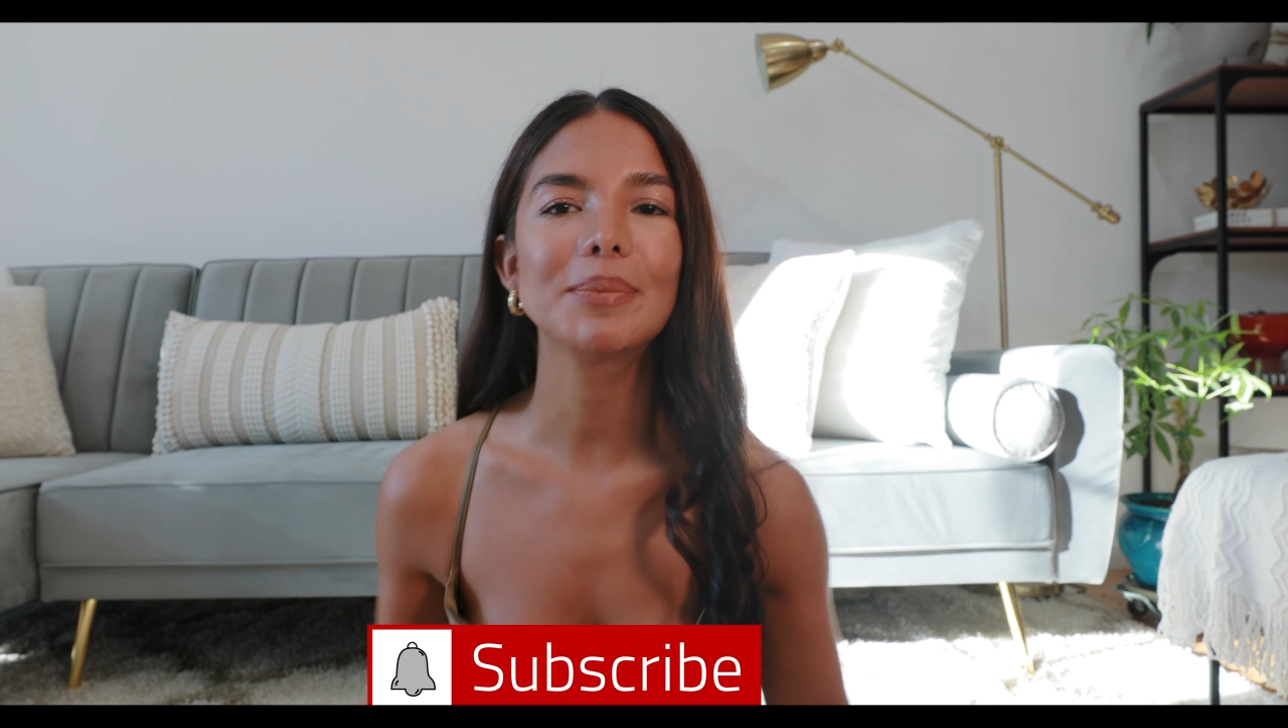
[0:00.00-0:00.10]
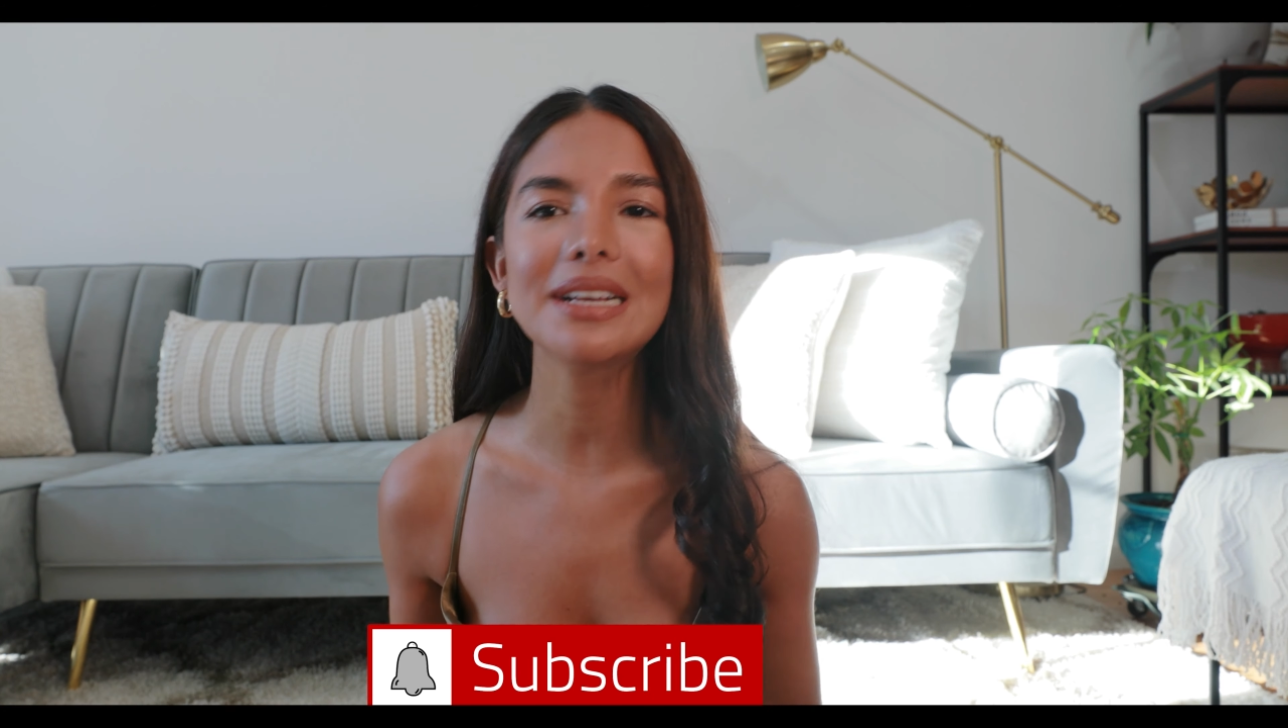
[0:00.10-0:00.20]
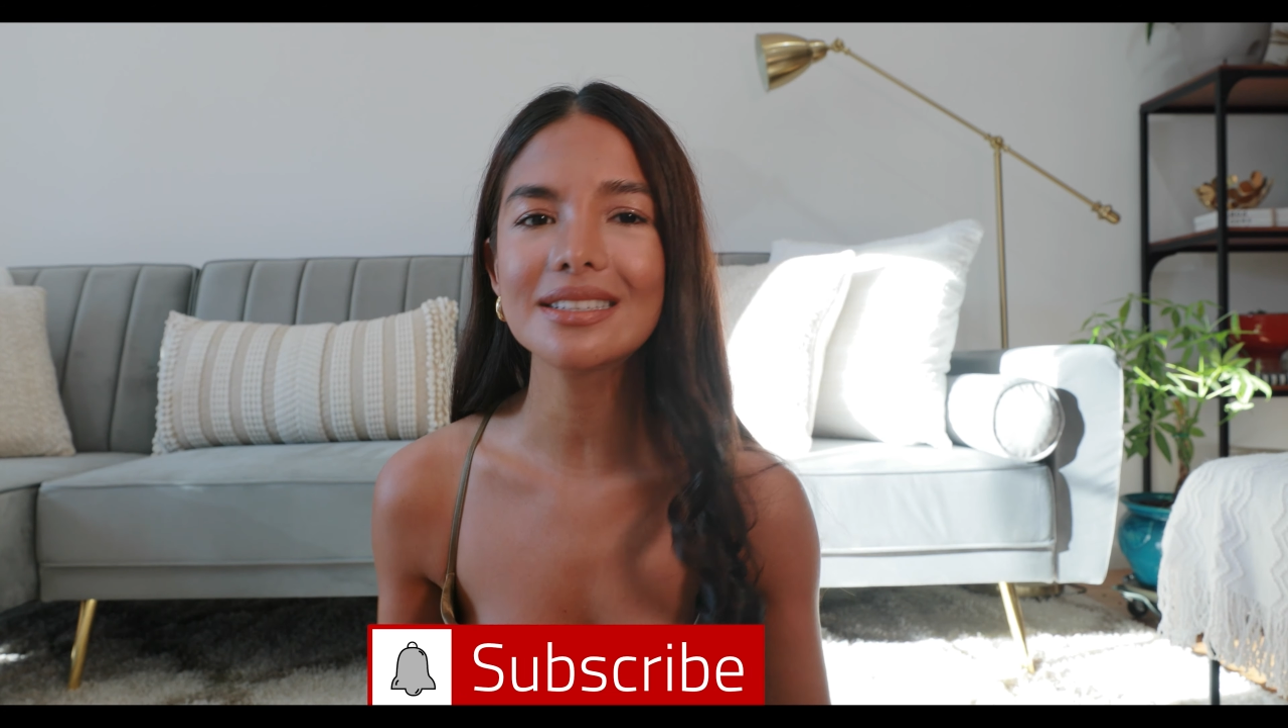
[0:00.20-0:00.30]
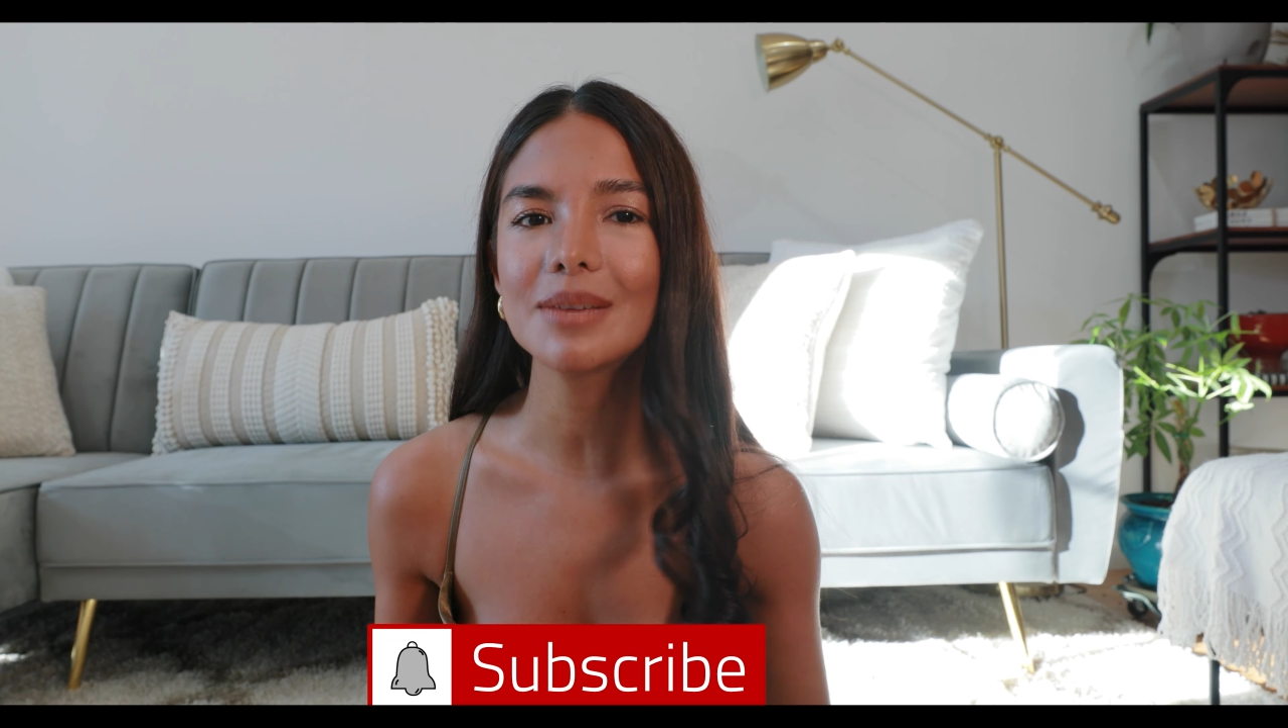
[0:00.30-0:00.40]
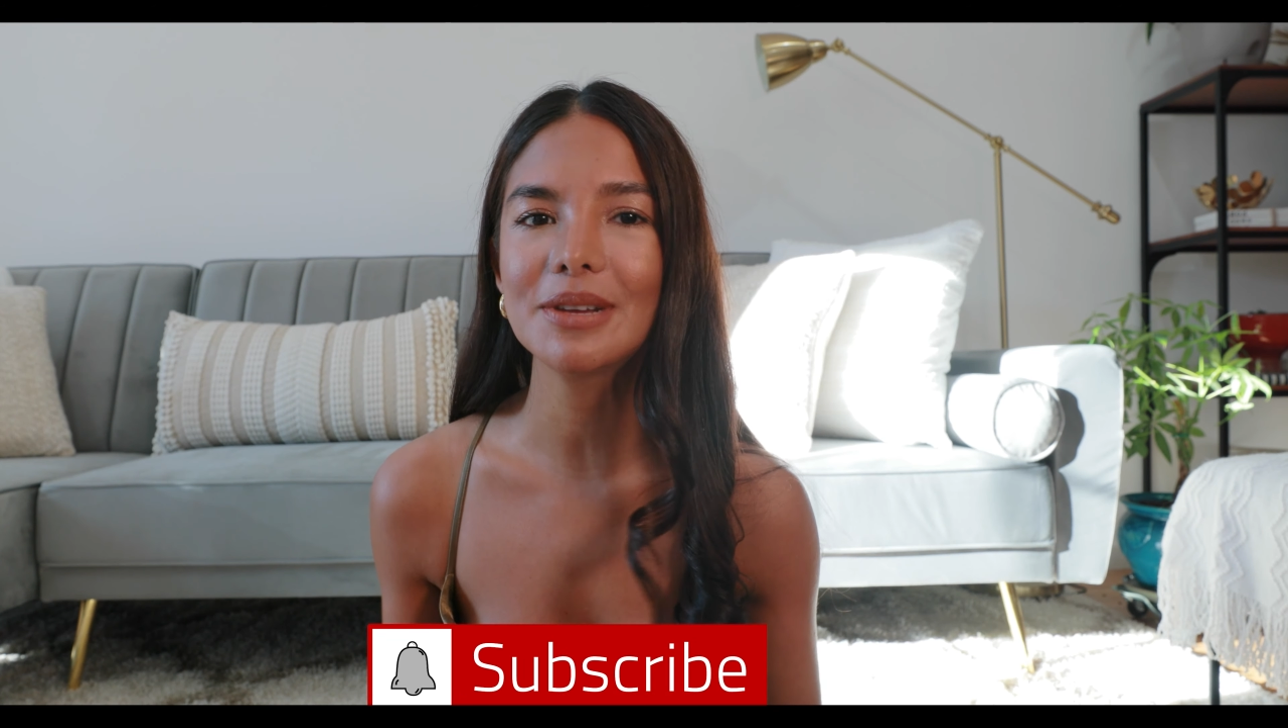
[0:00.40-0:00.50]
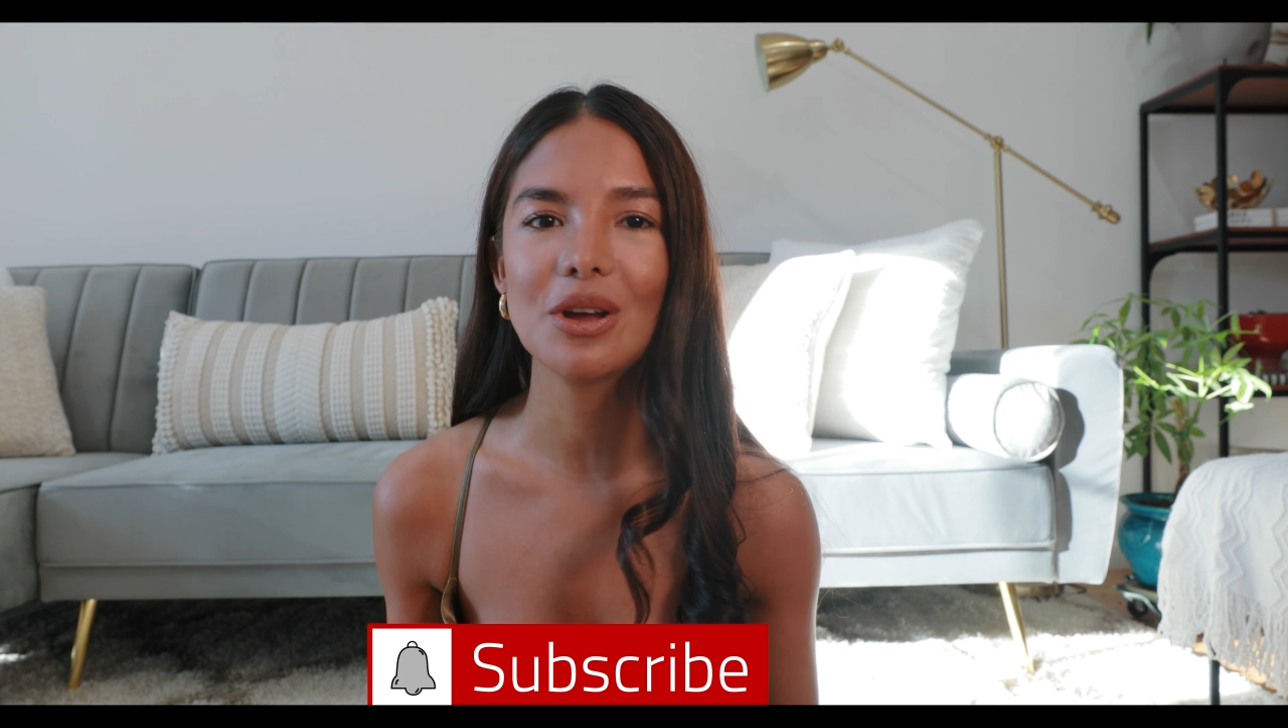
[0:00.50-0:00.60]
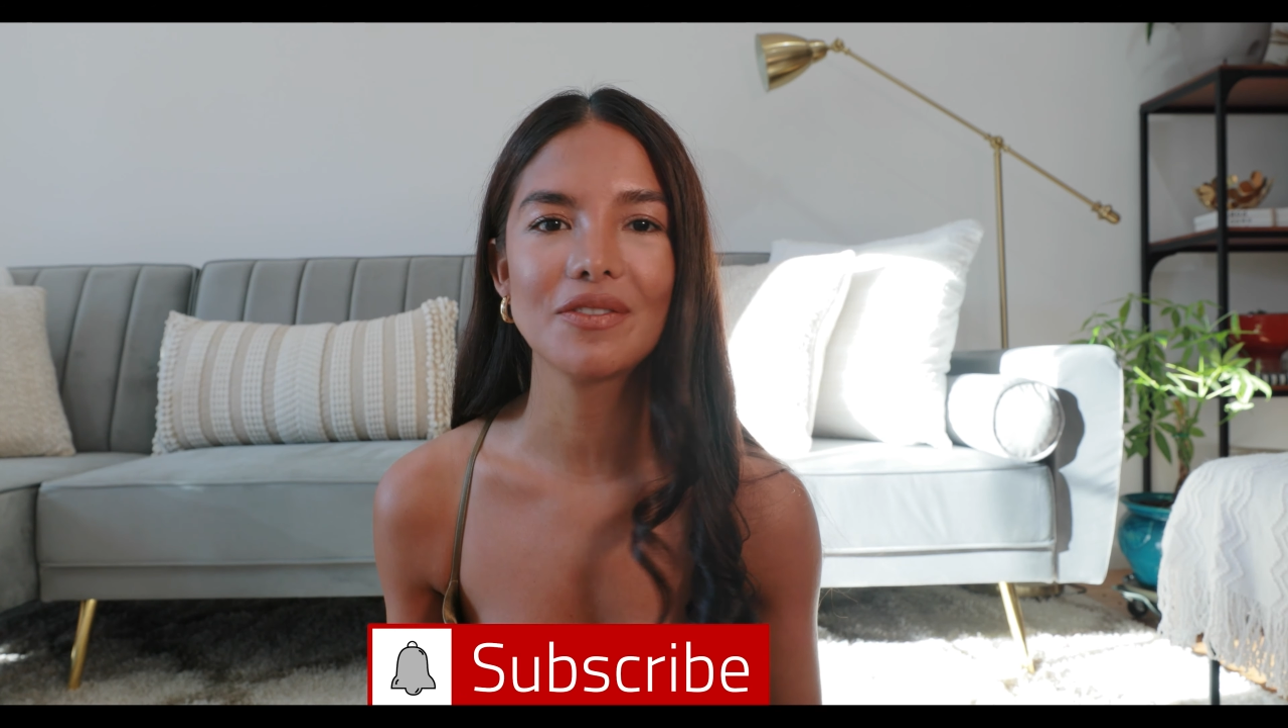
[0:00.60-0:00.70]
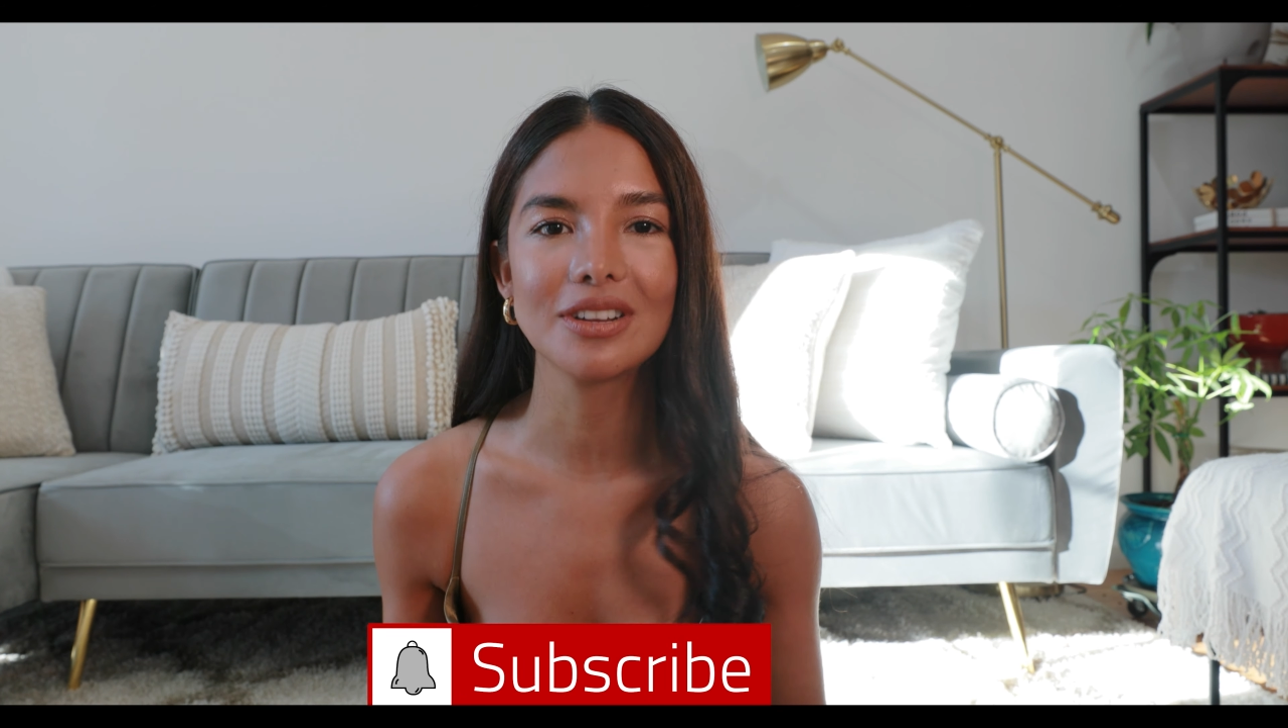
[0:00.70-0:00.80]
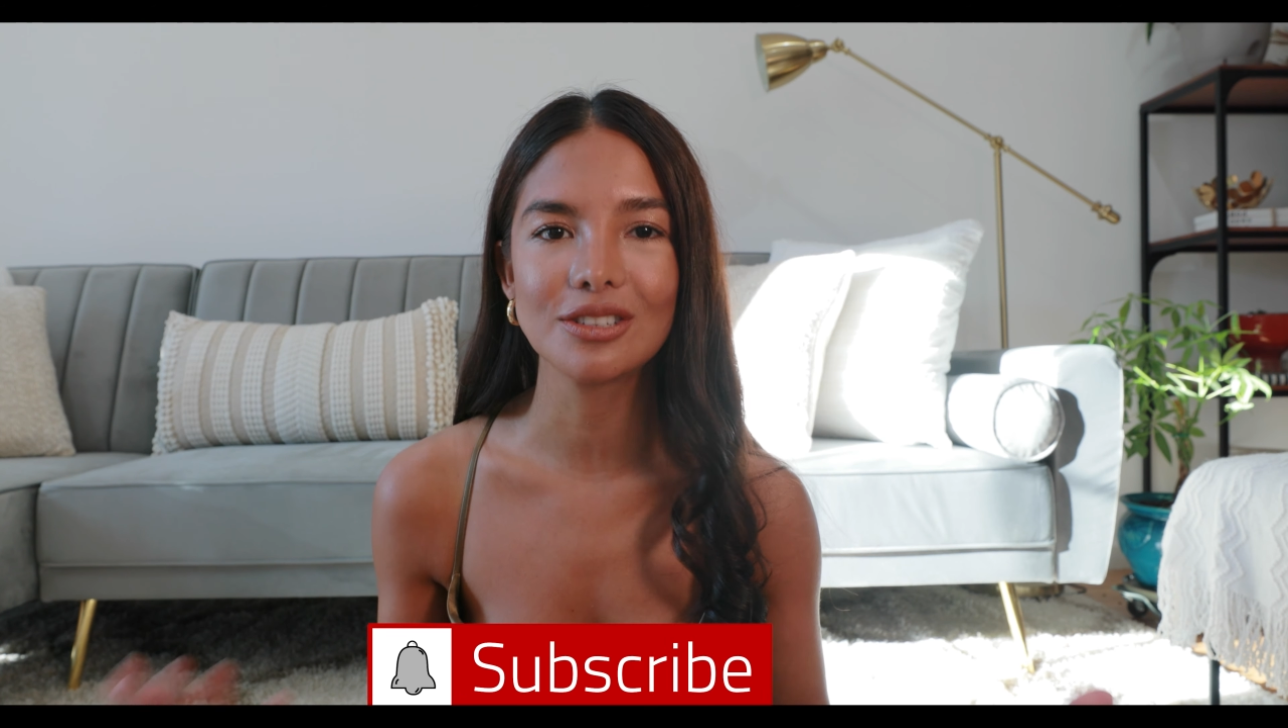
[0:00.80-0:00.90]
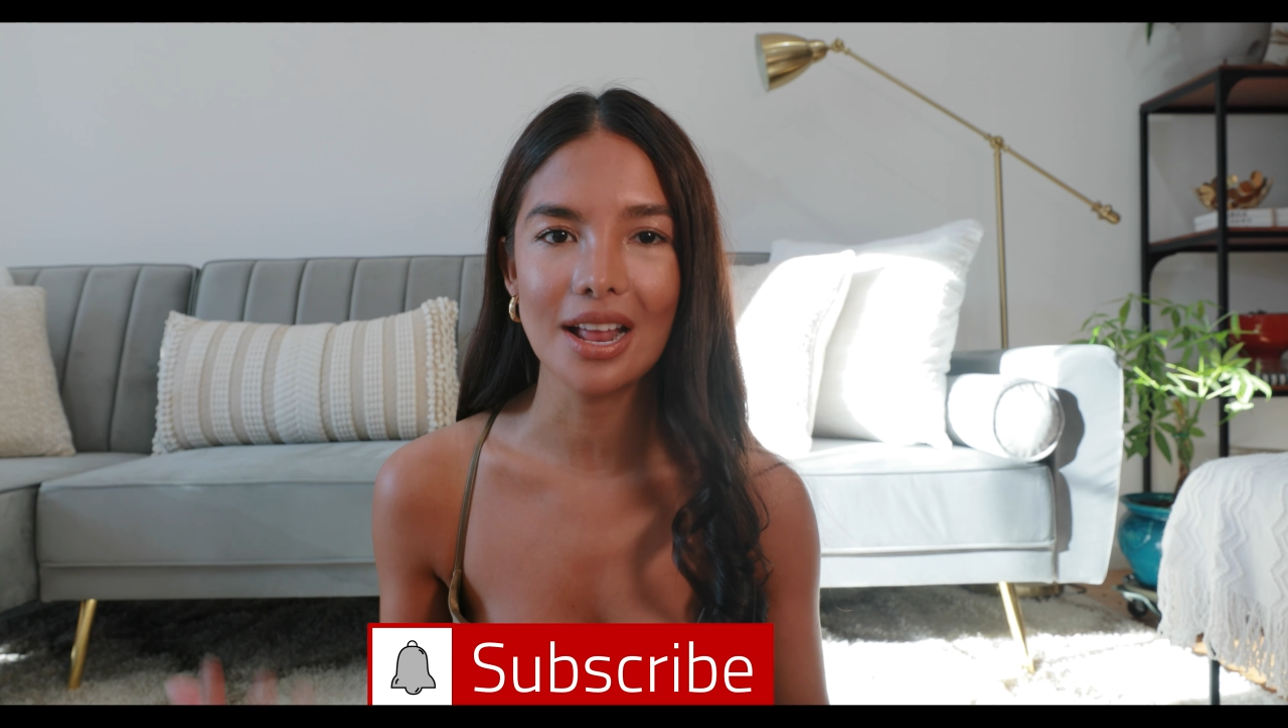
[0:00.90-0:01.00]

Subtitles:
Please let me know if there's